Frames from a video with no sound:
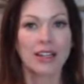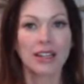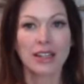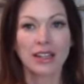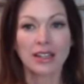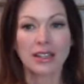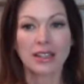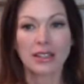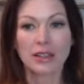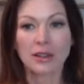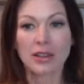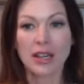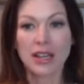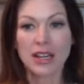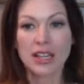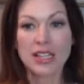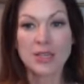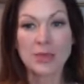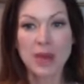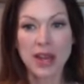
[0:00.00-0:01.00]
in
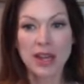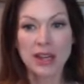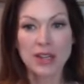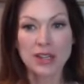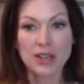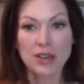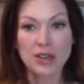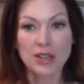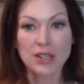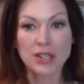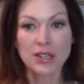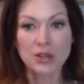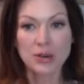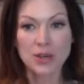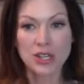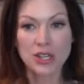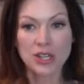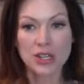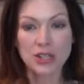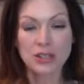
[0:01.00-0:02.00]
expanding your
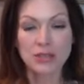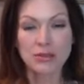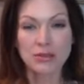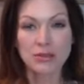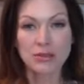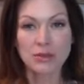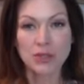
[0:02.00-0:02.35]
intuition.